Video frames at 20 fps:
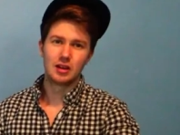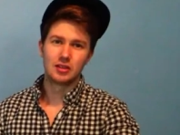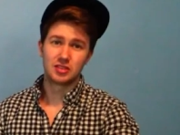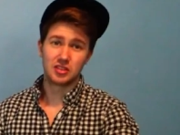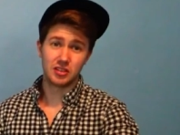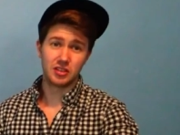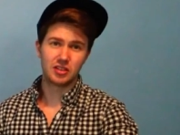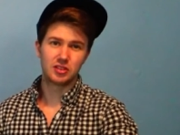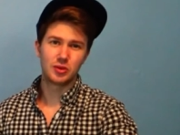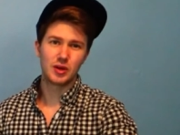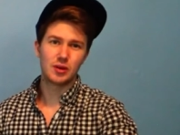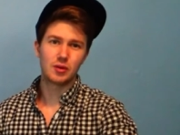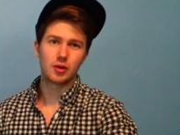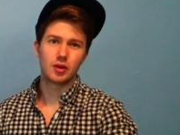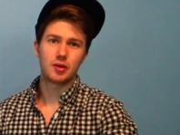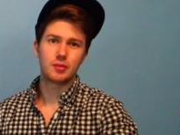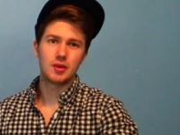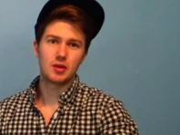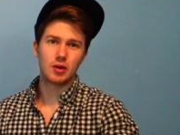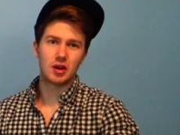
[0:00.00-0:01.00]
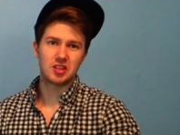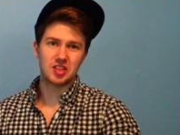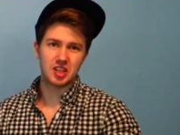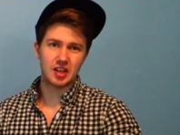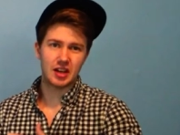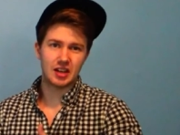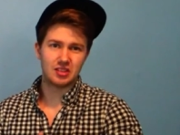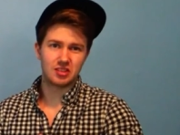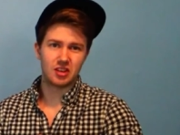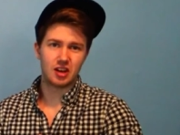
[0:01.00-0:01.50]
So this week we're going to be watching
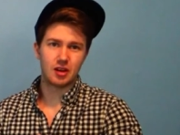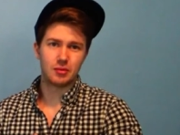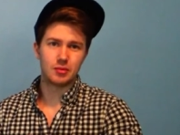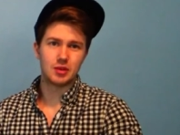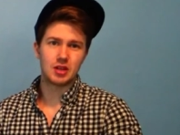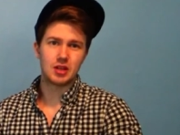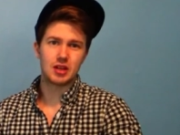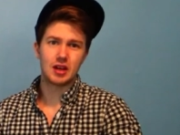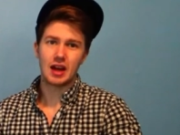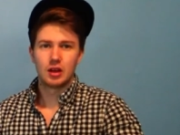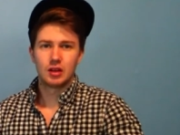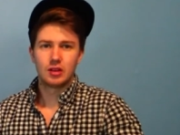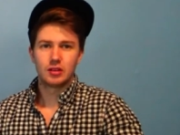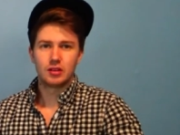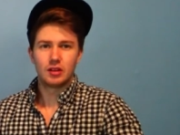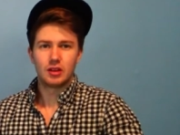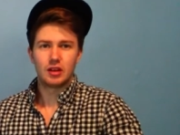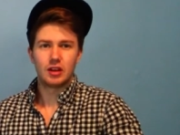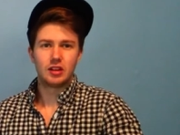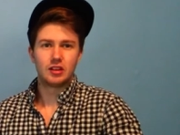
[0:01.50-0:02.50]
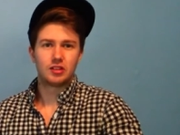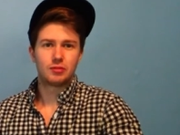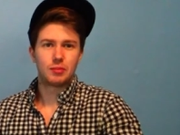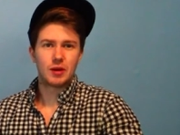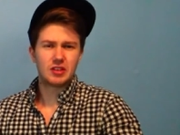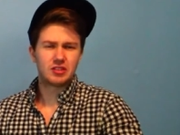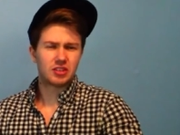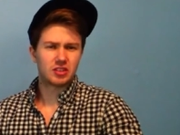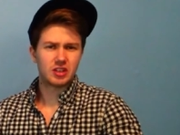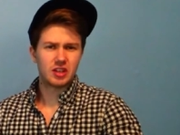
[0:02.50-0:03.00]
iZombie. It's
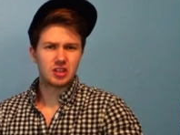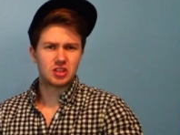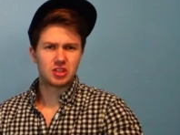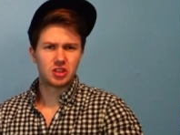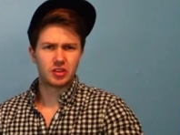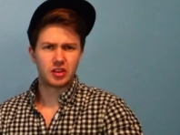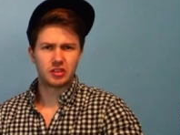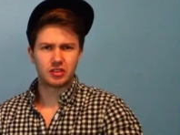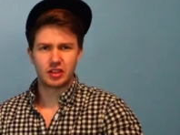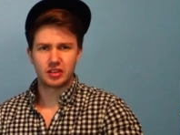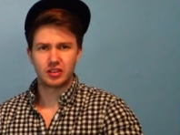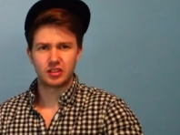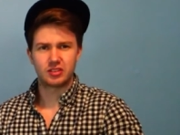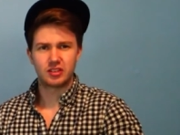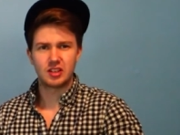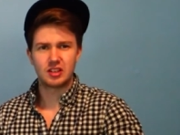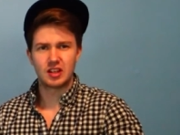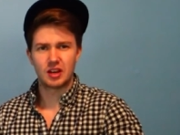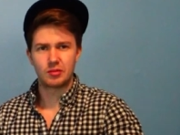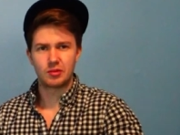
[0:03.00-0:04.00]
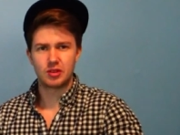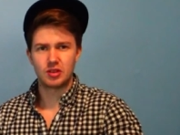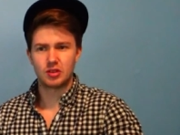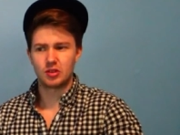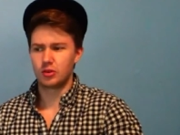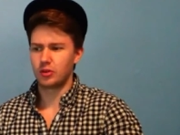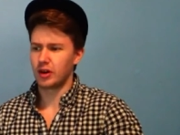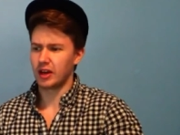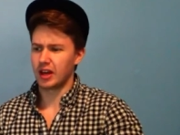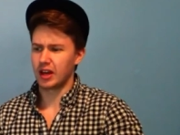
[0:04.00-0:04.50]
basically a show that's on the
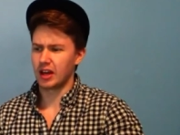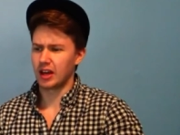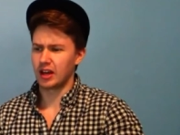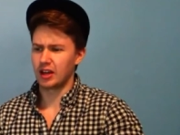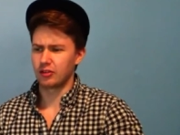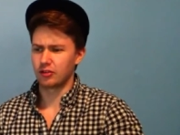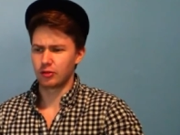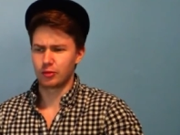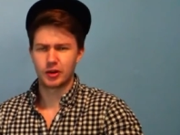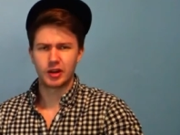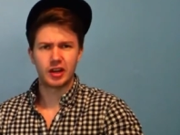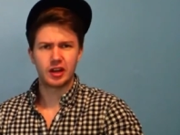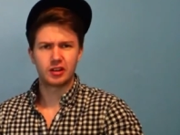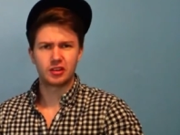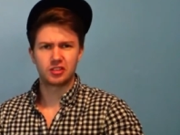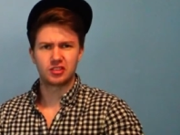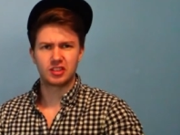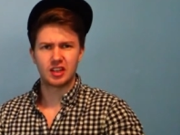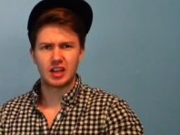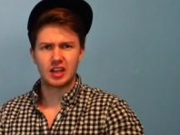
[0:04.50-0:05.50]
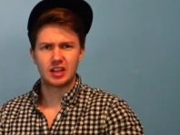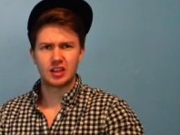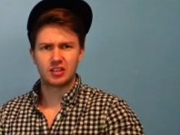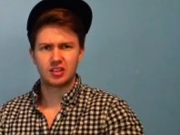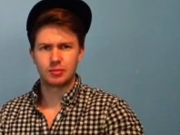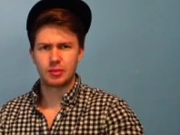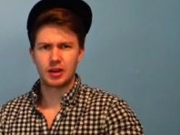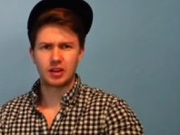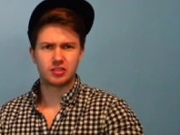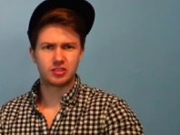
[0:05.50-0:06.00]
CW, and from what I understand, it's
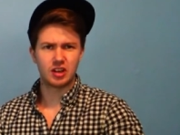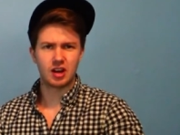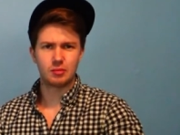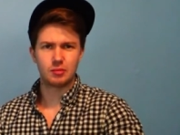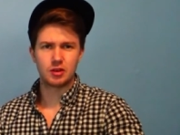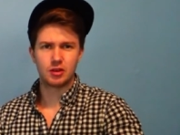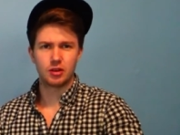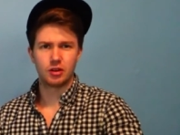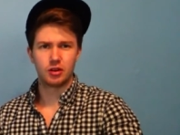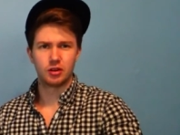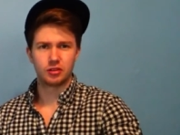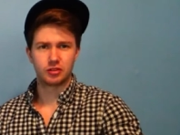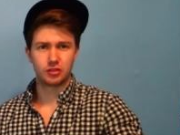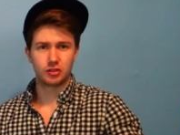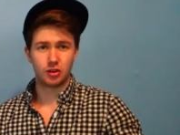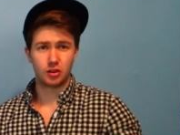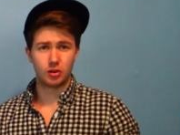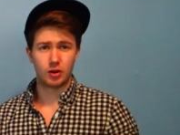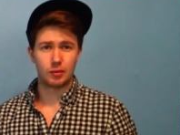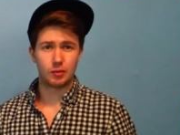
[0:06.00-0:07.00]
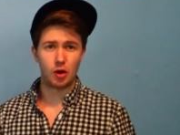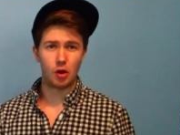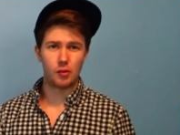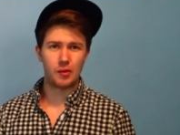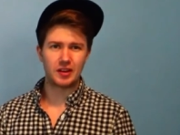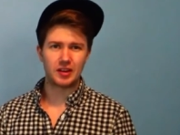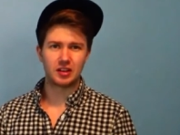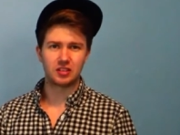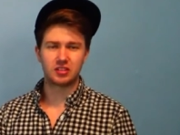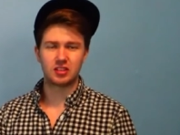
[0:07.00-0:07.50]
about a zombie girl. So I'm
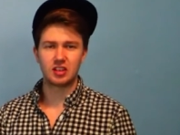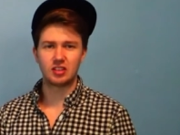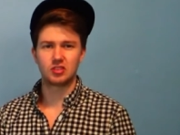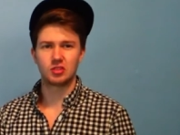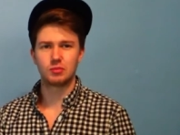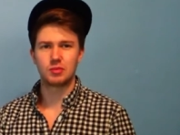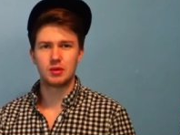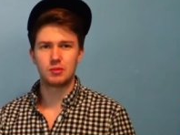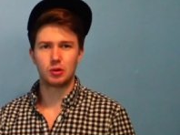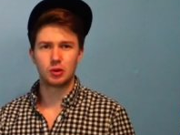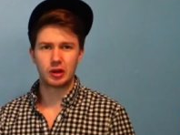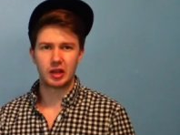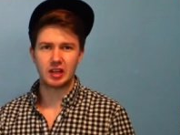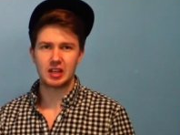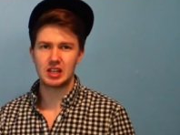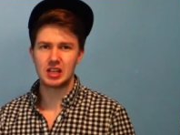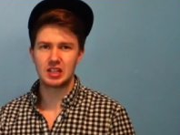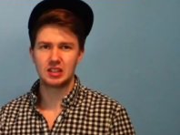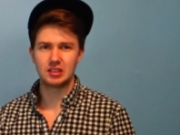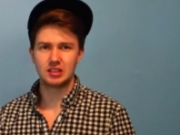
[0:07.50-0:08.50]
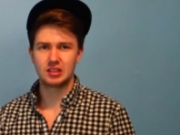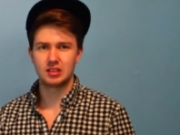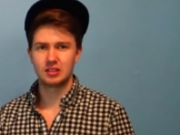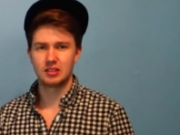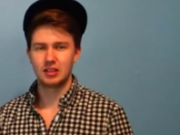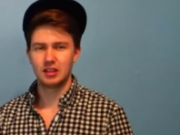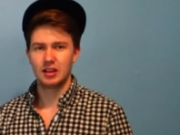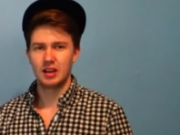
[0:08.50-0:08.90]
hoping to see some people get eaten.